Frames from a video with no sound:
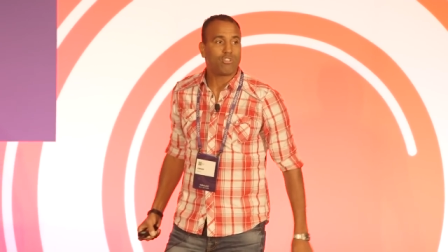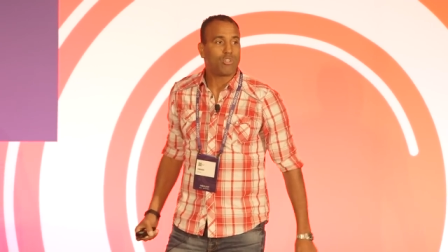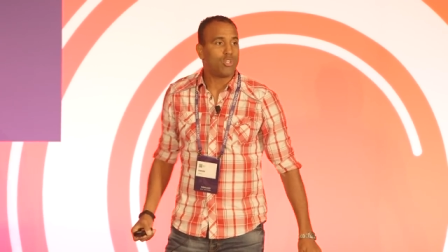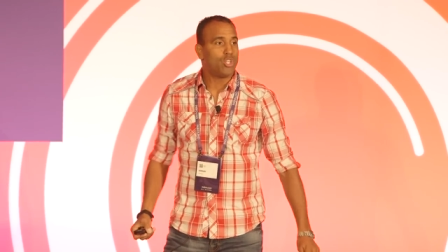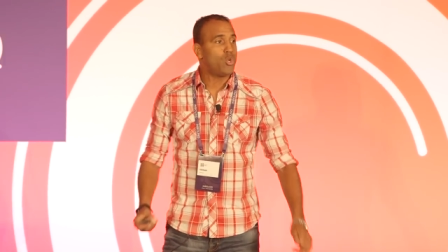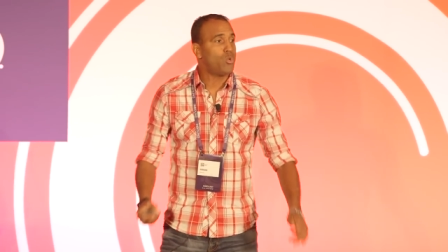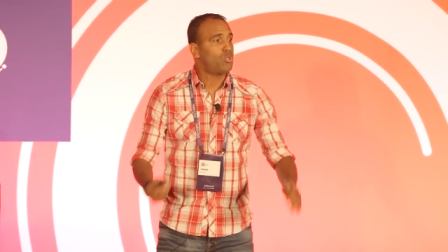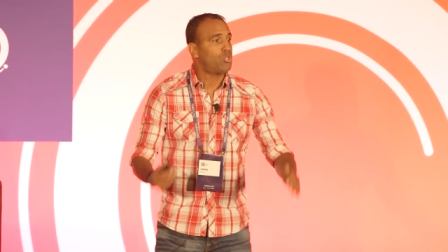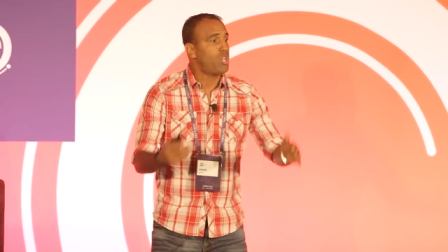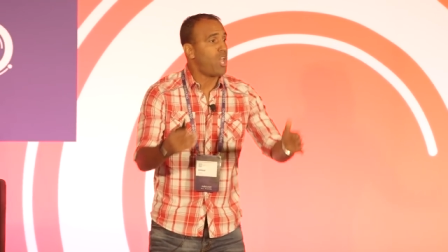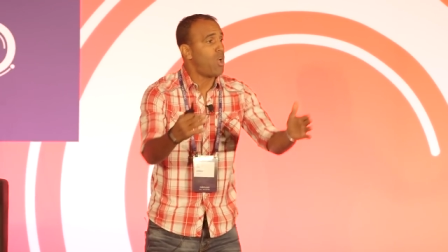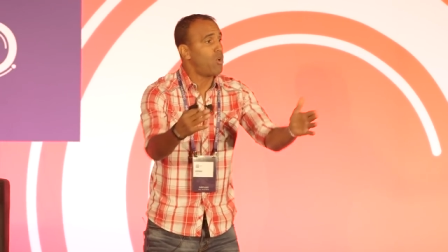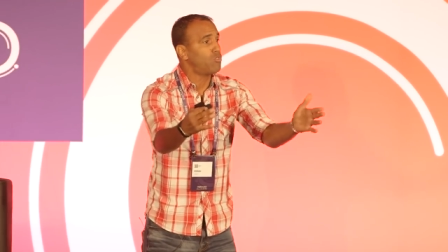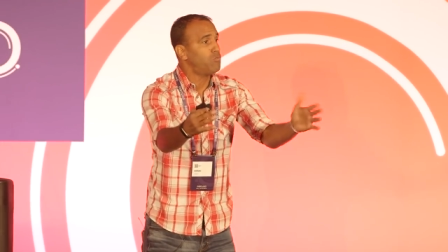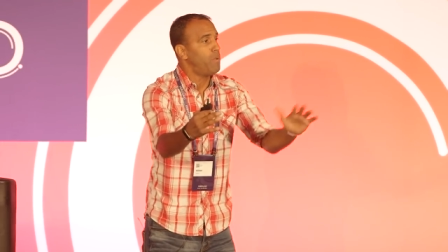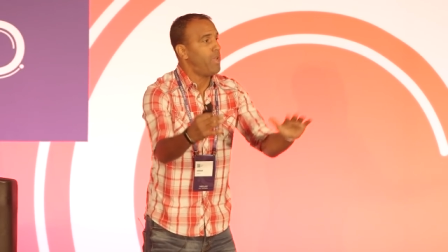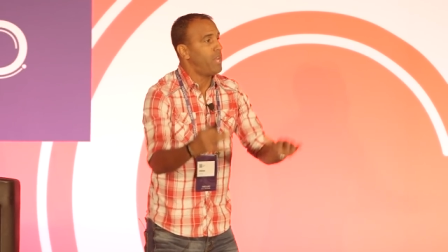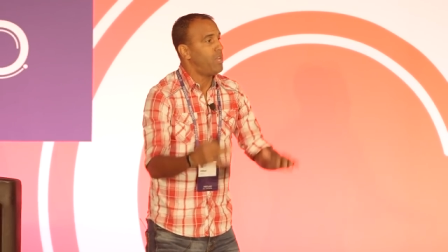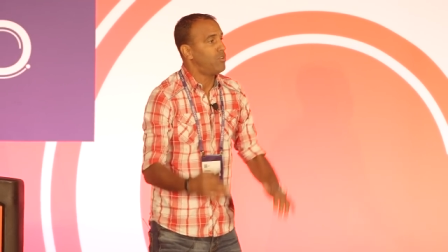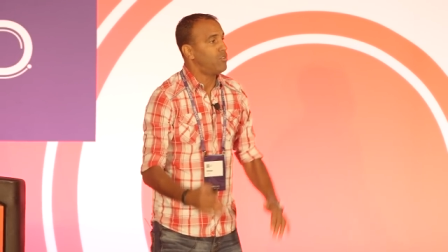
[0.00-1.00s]
So you
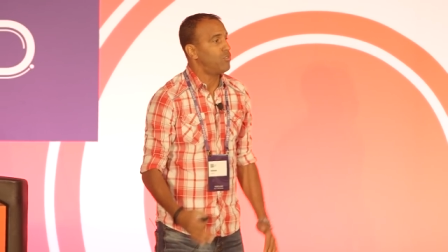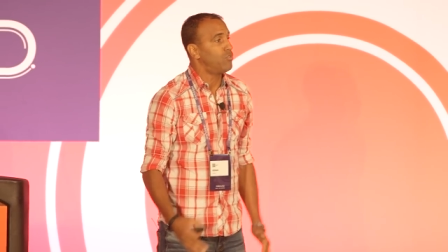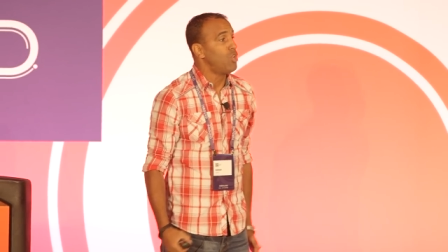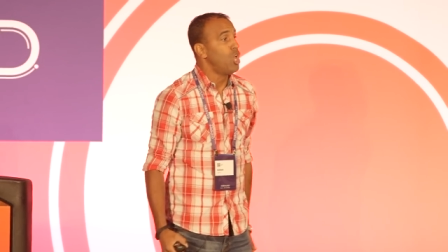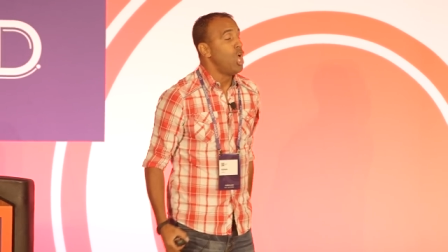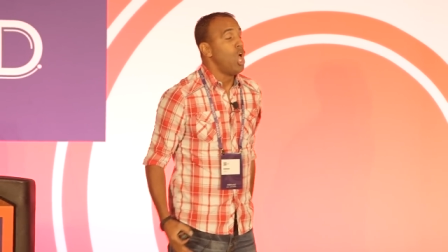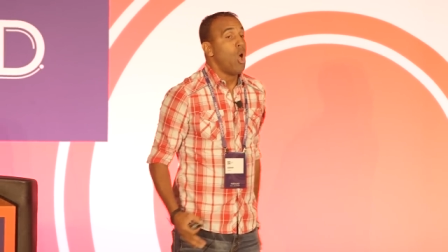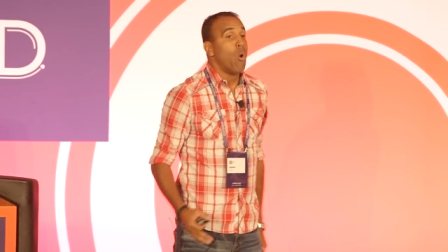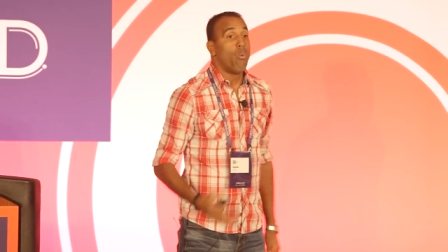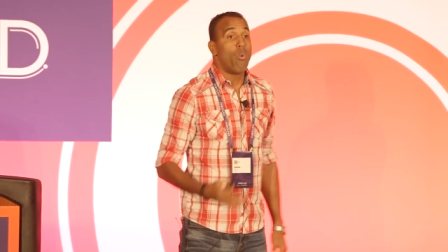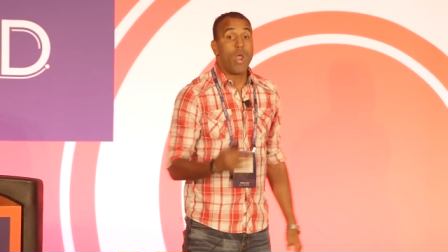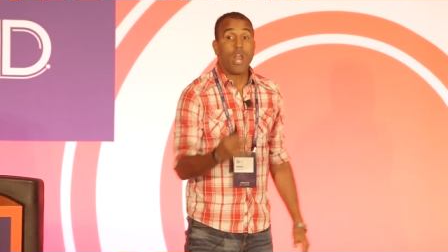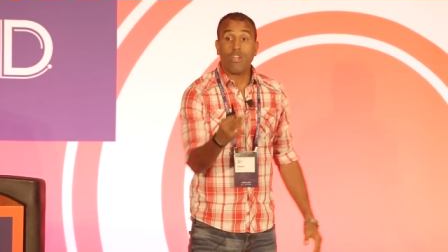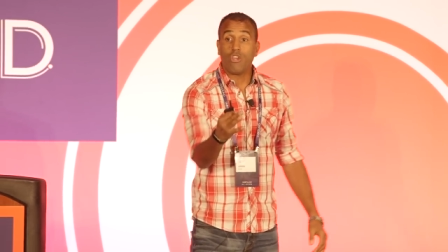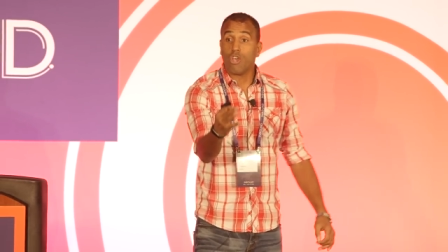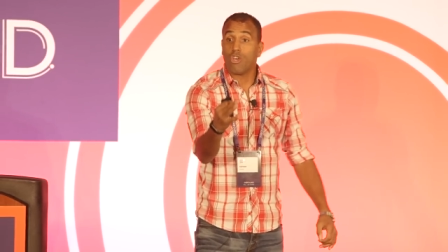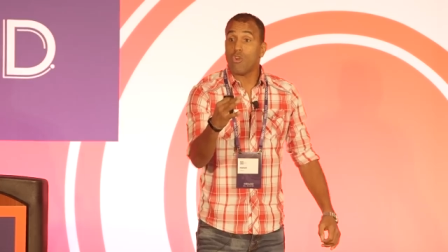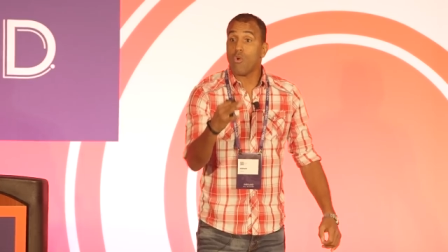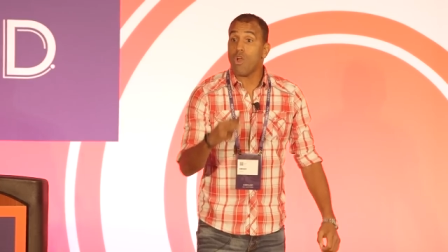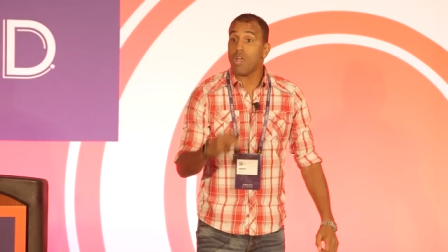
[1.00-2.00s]
sales managers, when
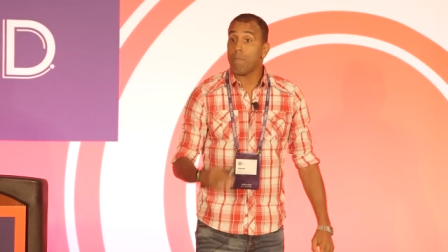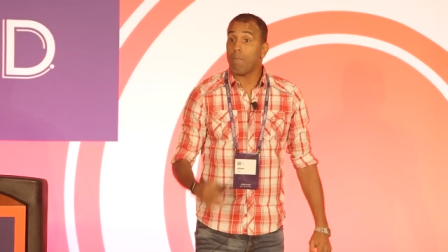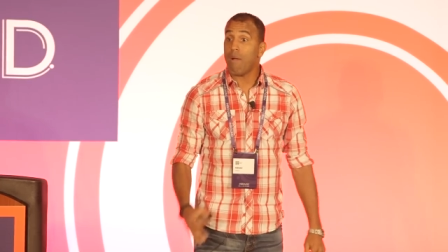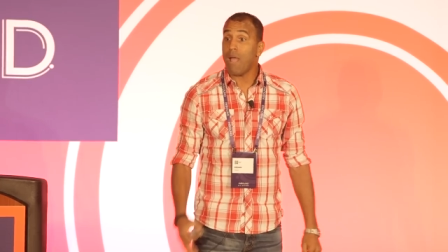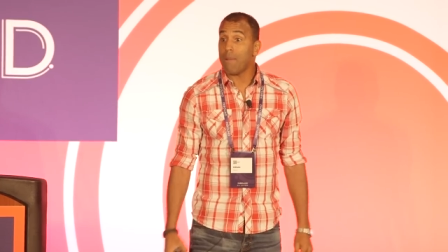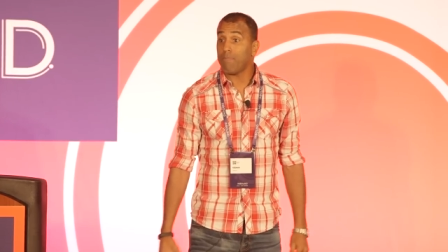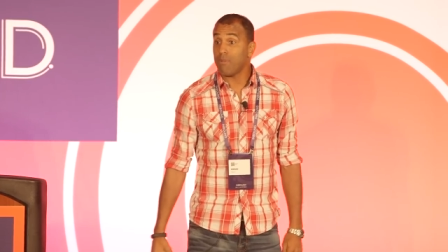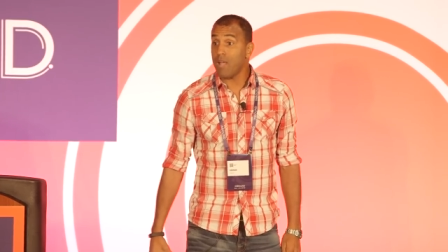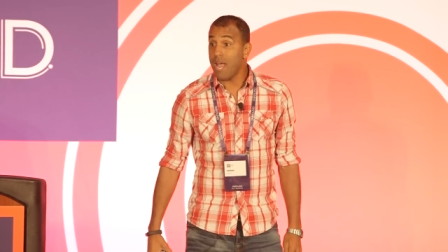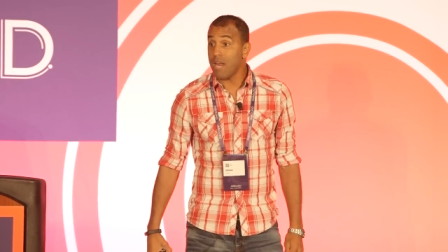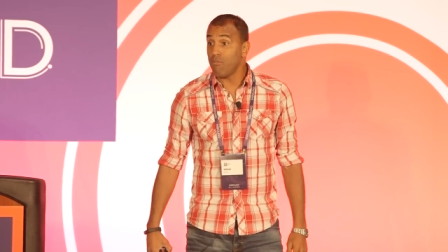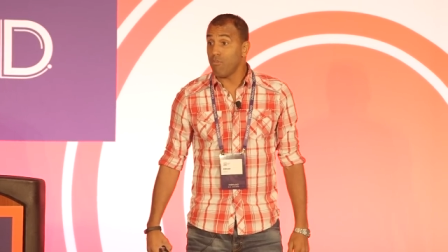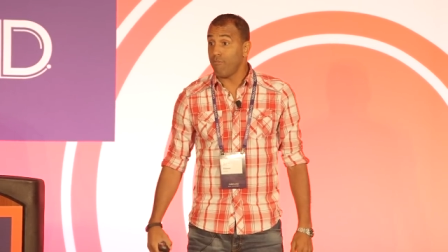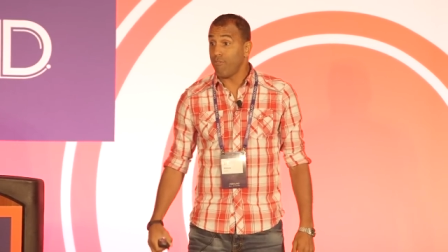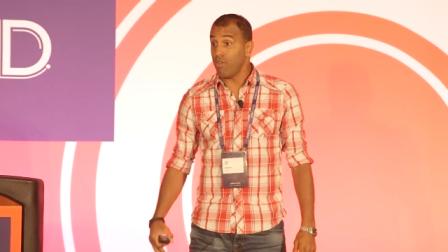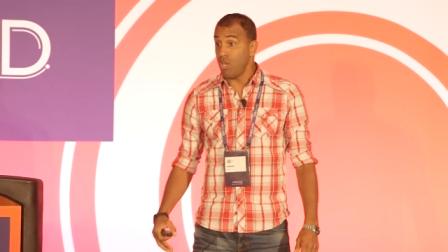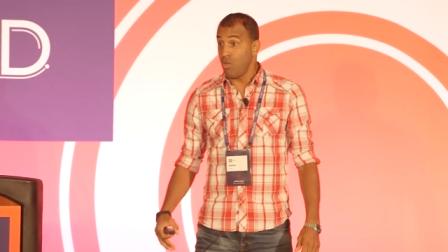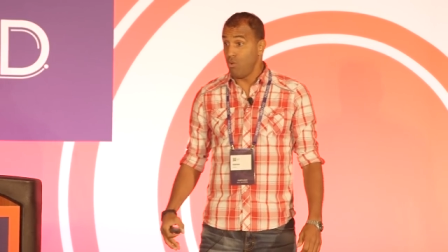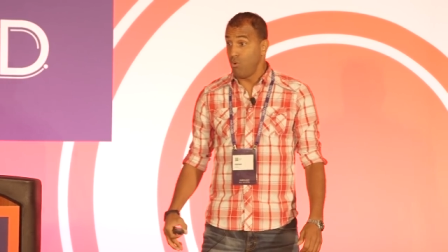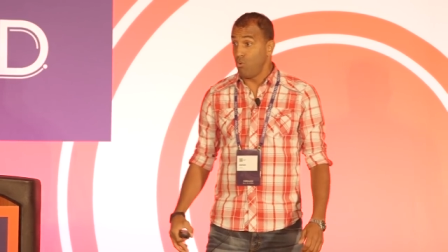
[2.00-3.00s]
you're doing pipeline
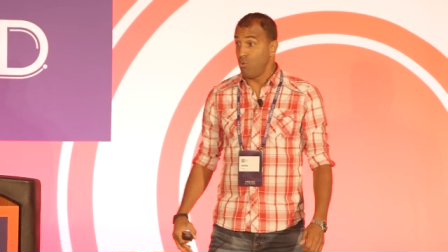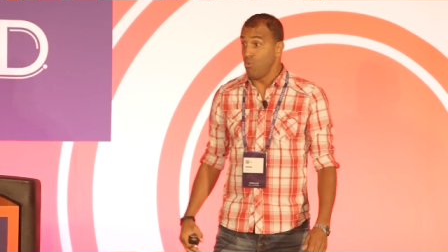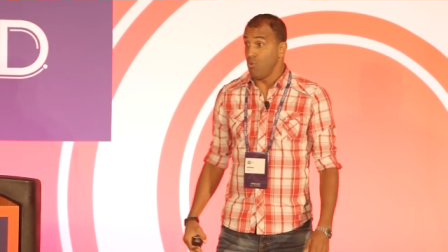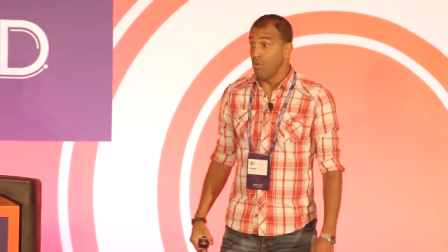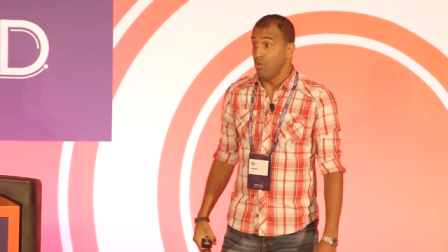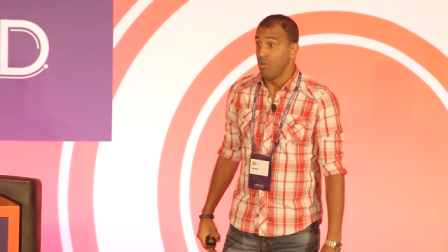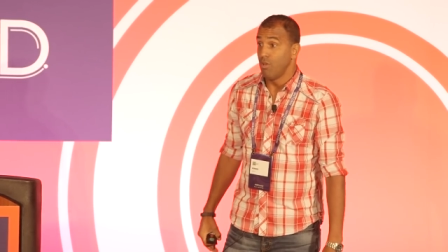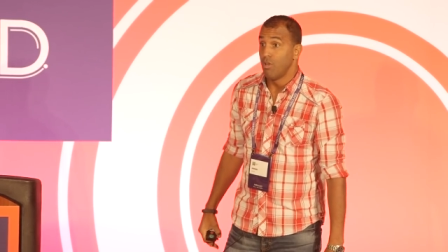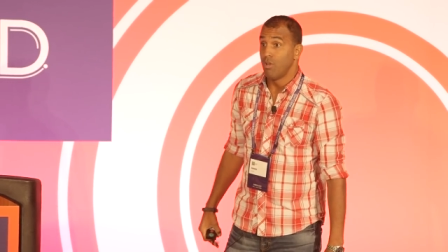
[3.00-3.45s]
review,